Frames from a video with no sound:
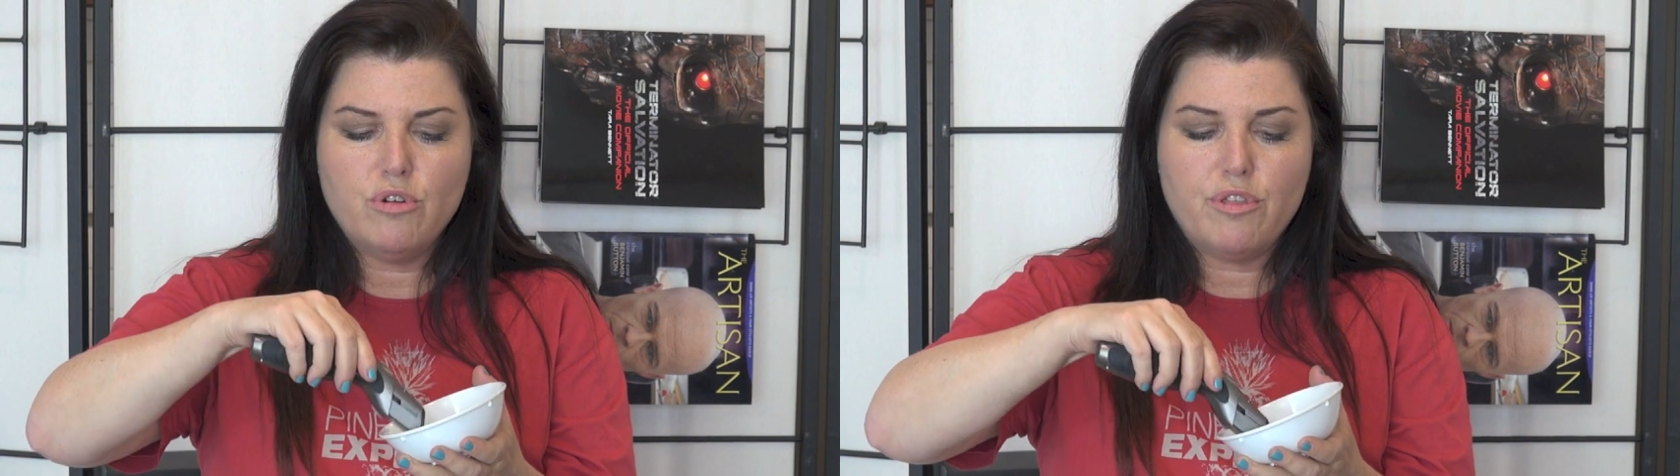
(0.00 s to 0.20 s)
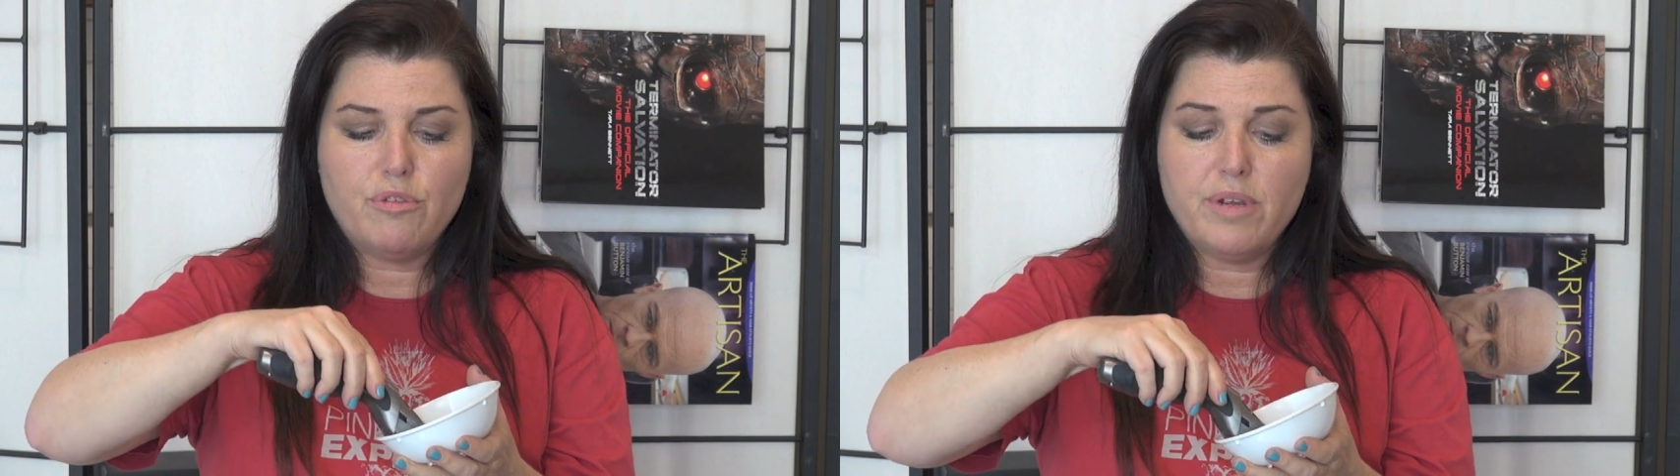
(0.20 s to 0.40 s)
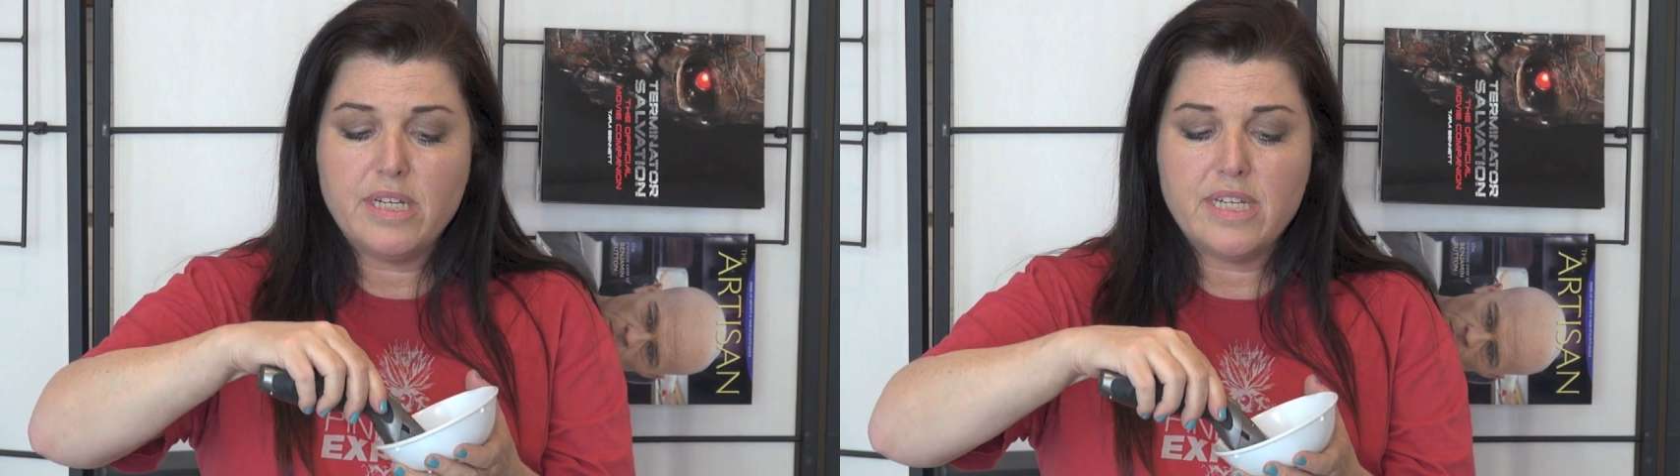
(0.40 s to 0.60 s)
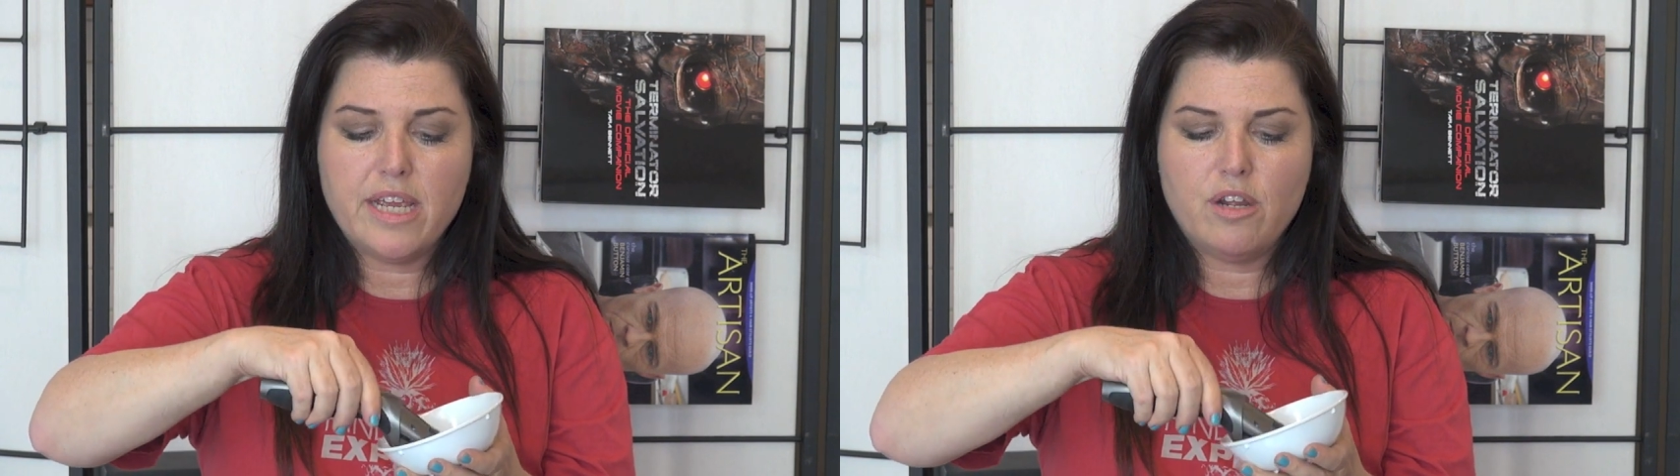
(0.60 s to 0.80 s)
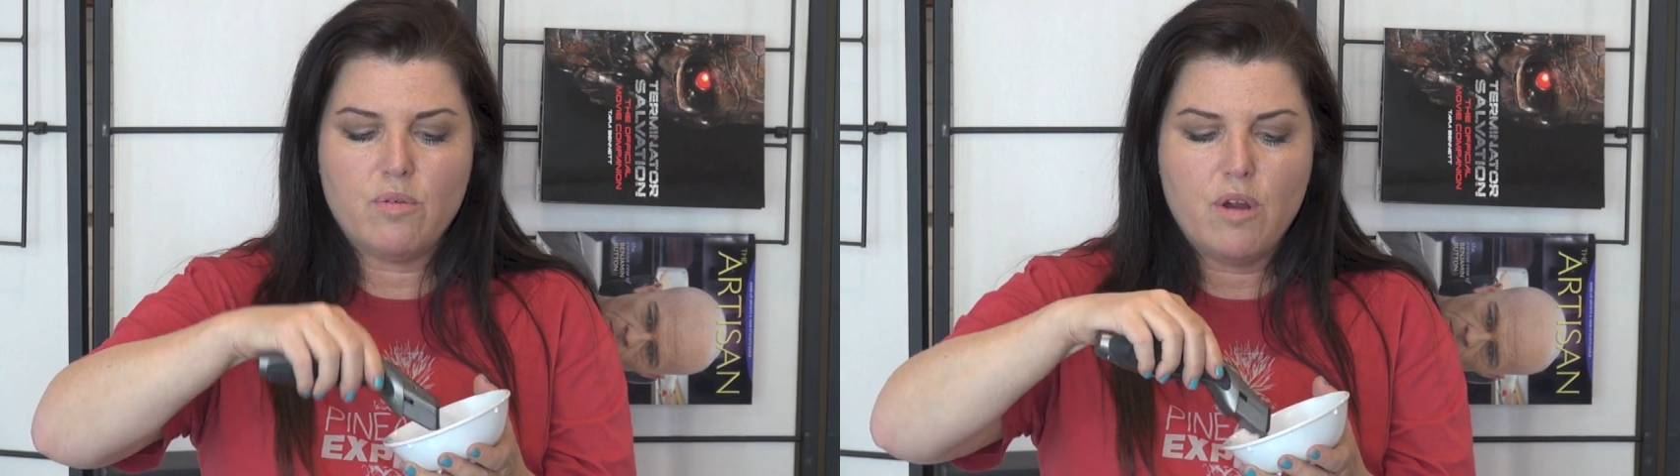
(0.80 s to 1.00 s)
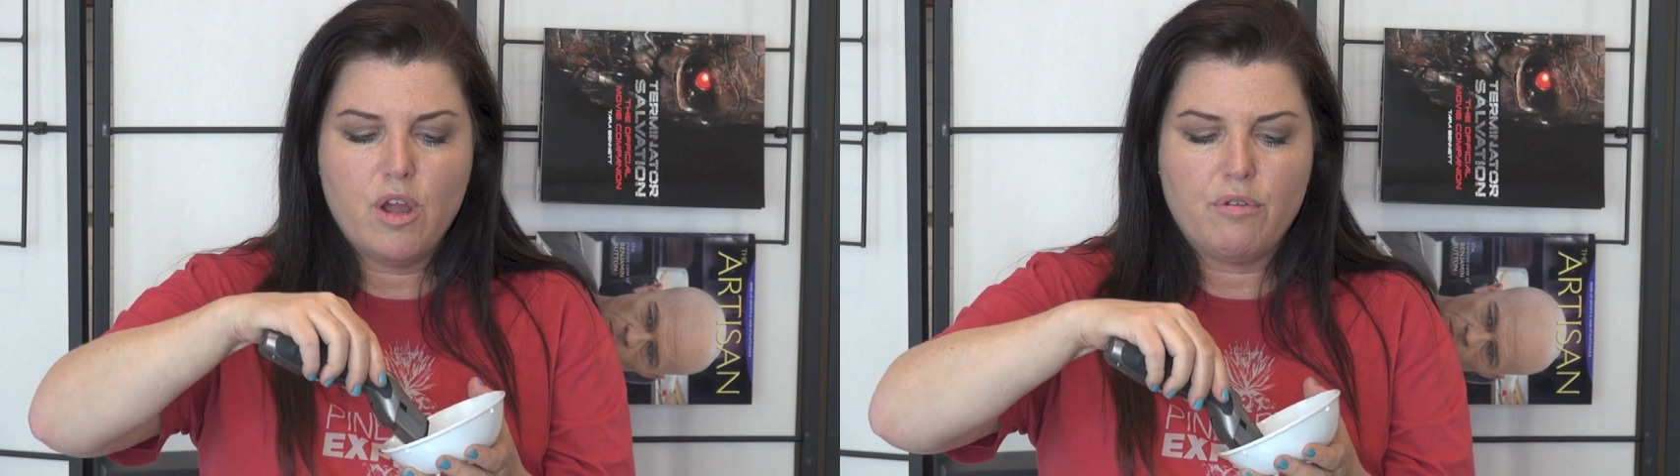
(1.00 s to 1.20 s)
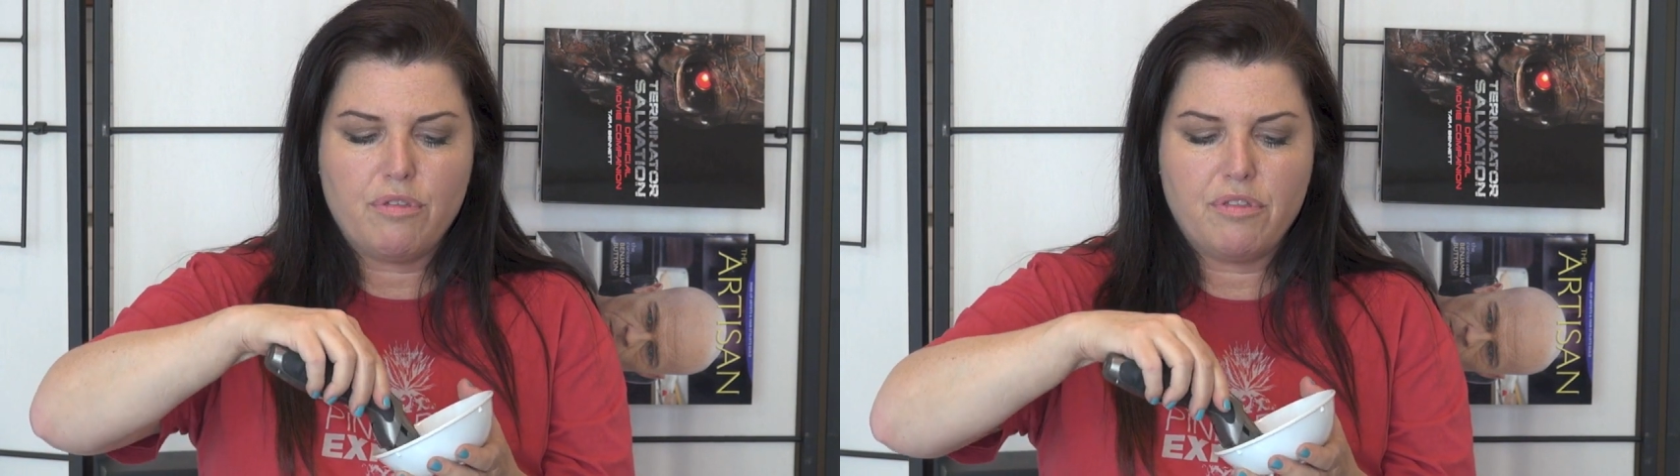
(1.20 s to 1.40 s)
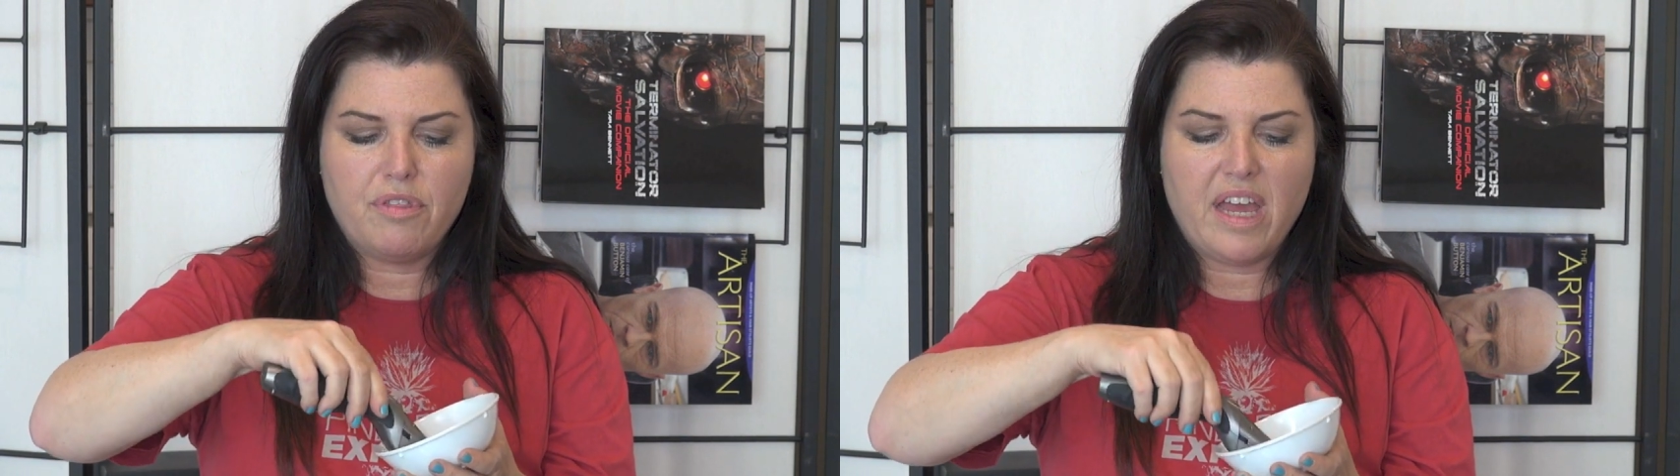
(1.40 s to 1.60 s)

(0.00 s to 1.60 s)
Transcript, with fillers: or 3 day growth,